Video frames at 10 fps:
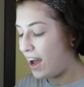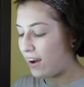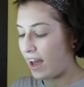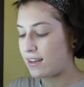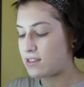
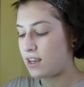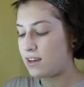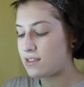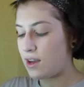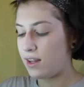Okay, so
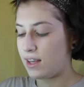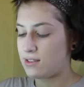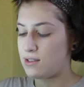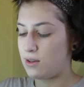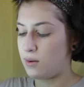here's how I
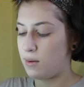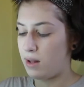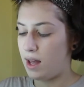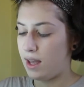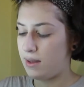like to
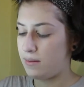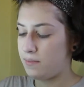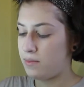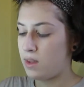apply it.